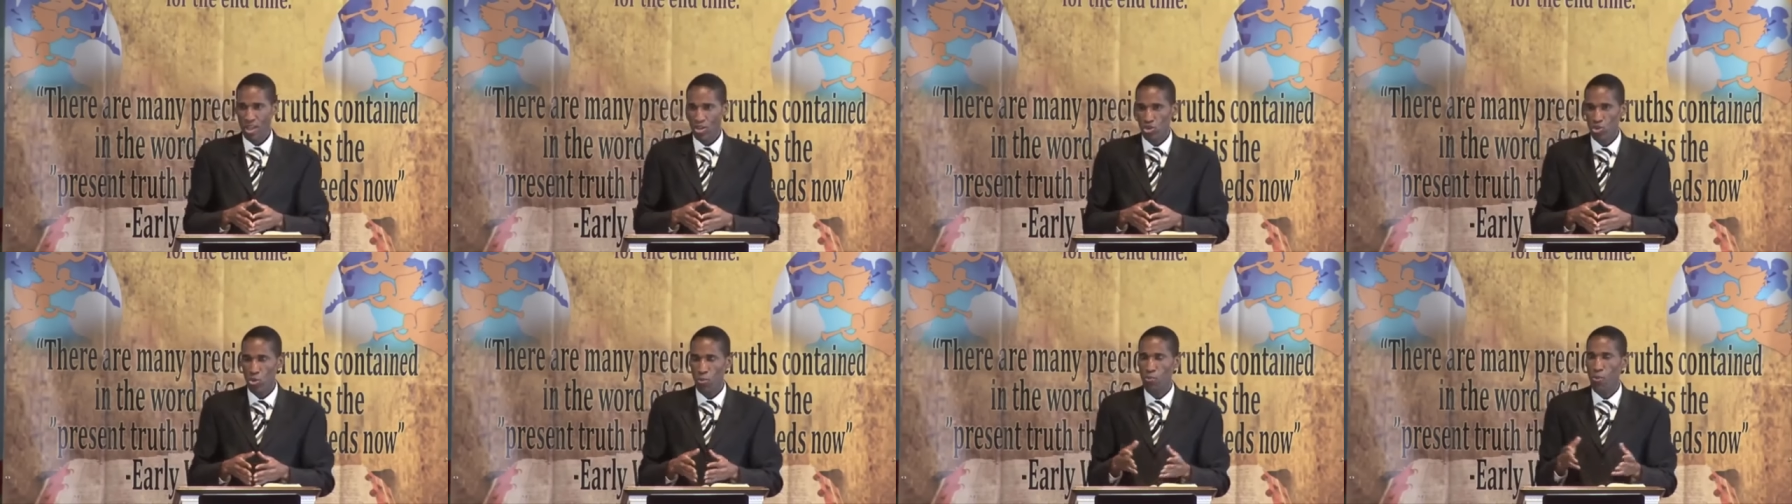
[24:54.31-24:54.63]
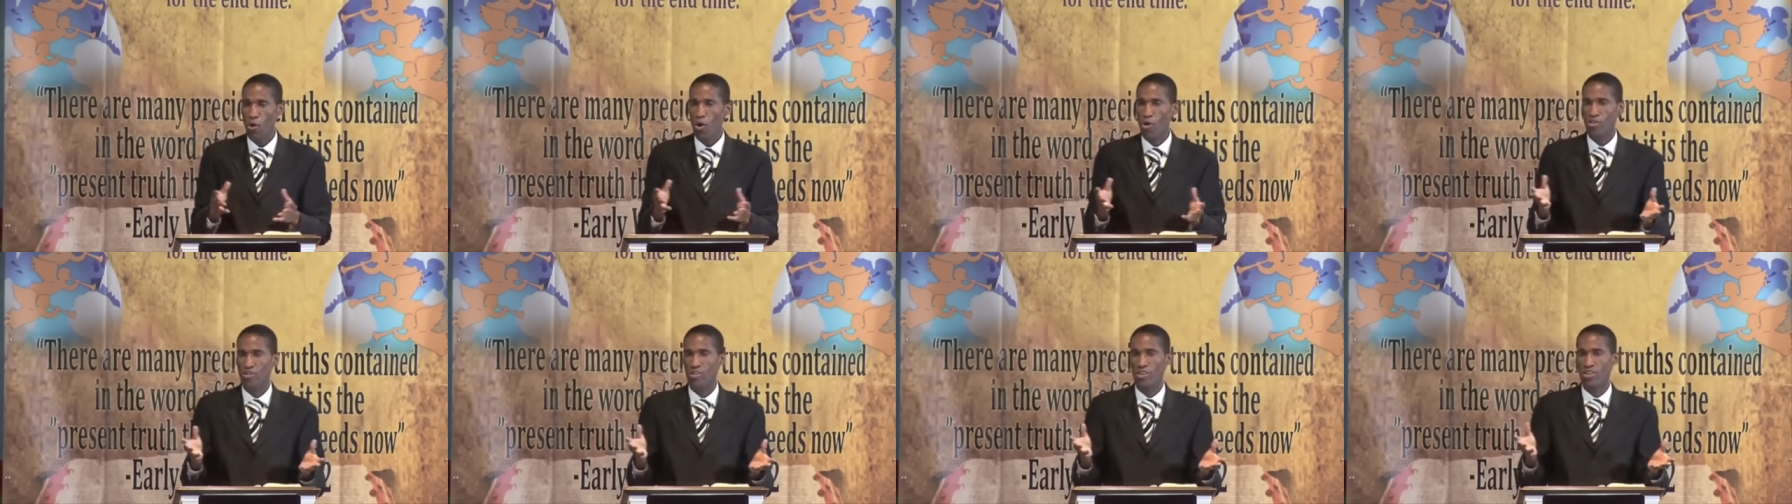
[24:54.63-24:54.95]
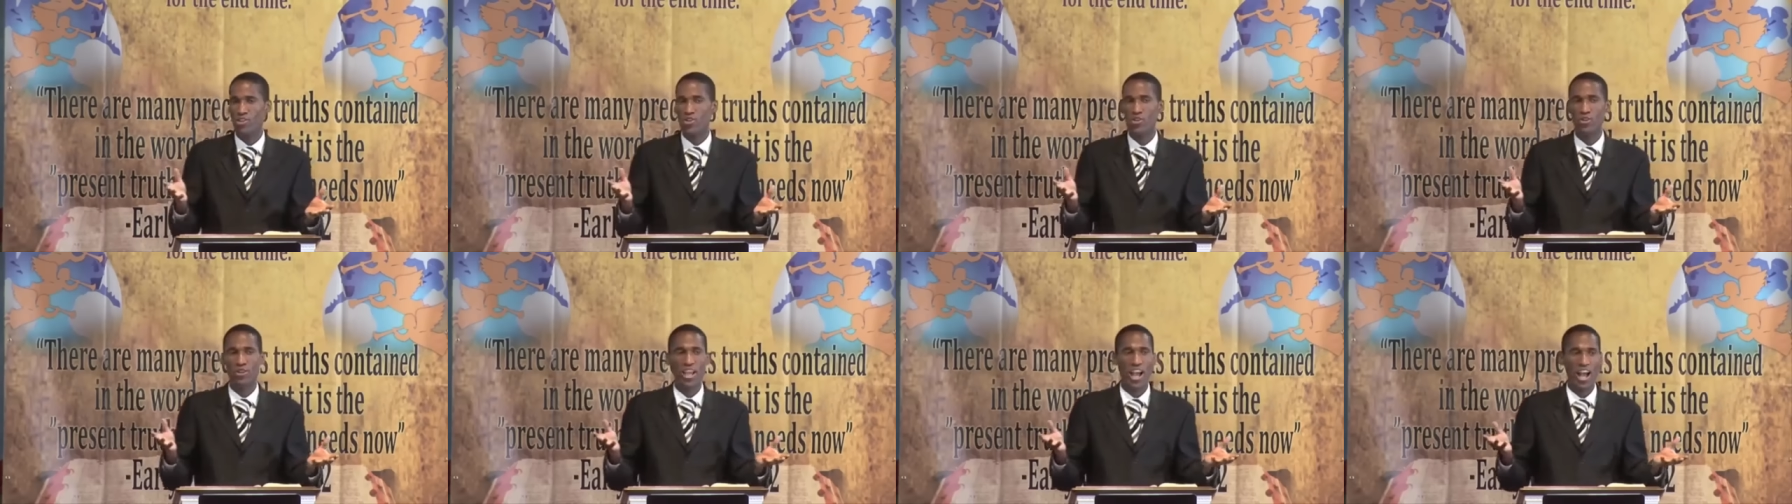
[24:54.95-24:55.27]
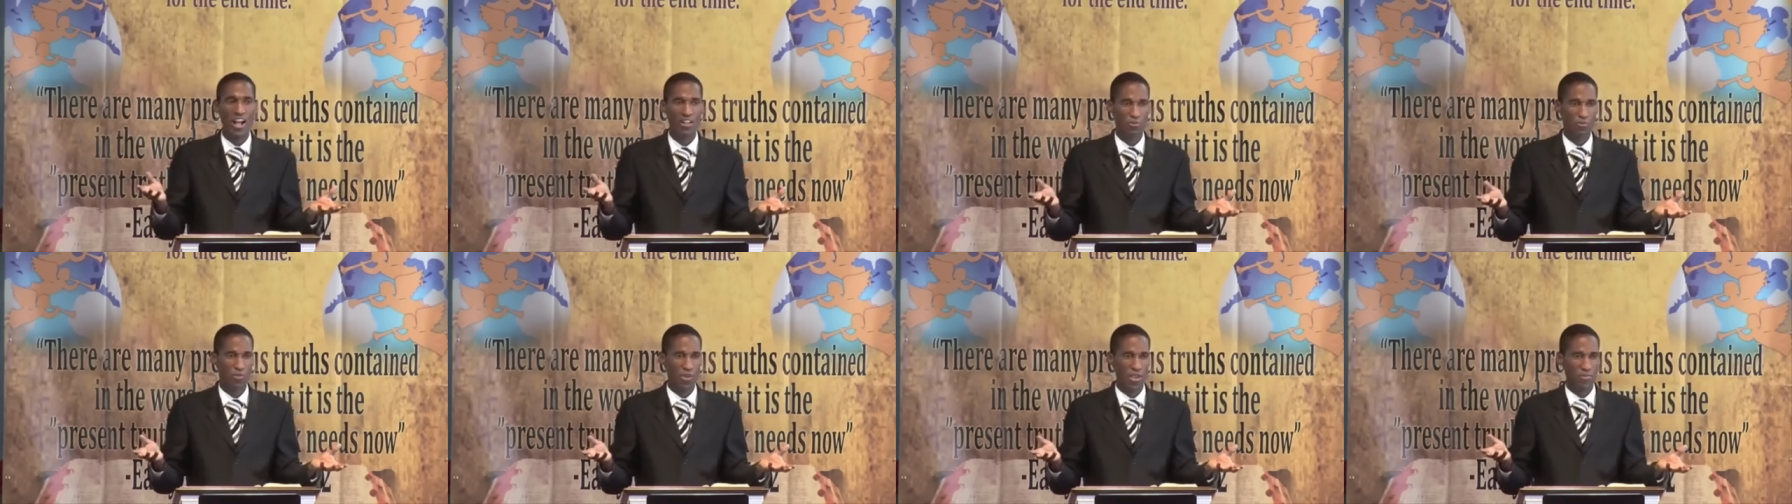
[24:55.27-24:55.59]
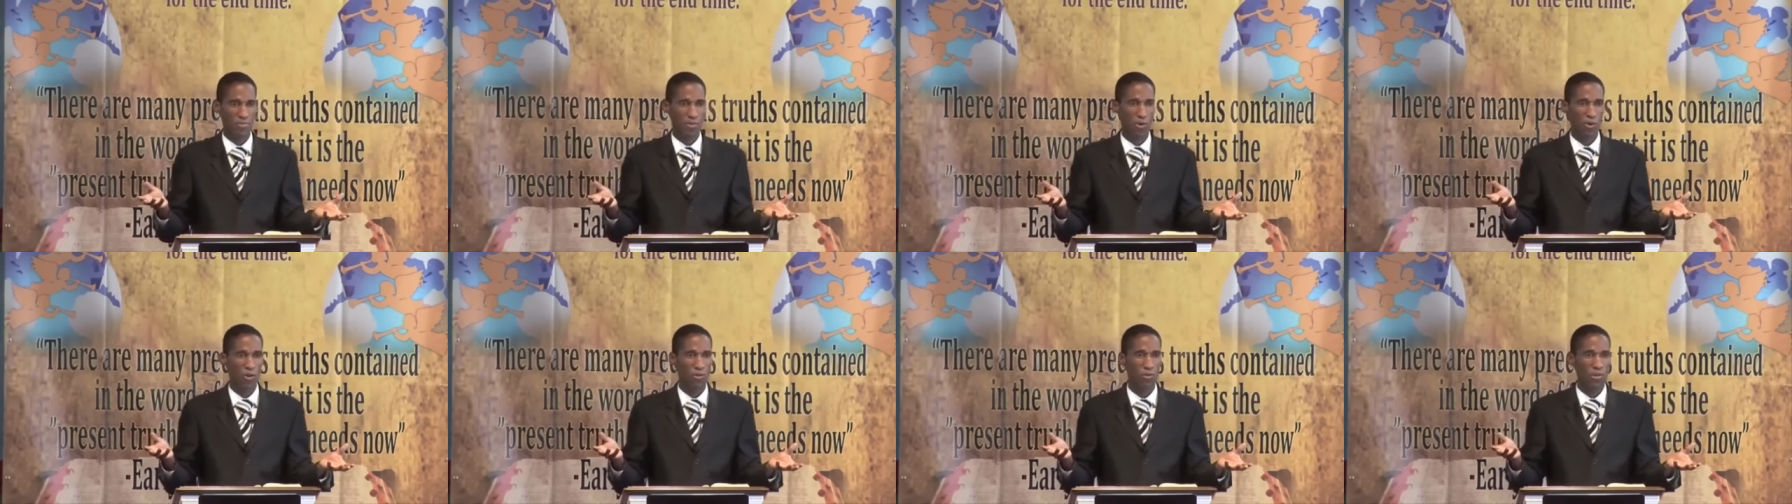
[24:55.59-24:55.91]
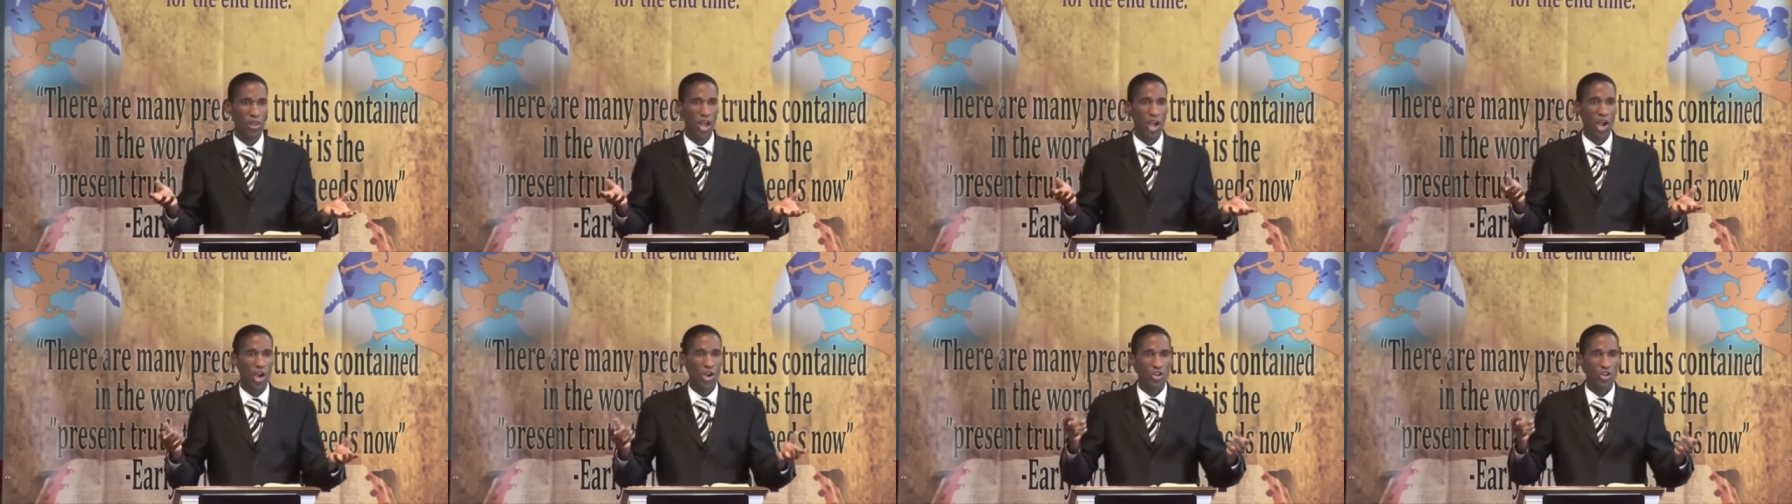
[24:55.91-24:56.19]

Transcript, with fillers: to persecute God's people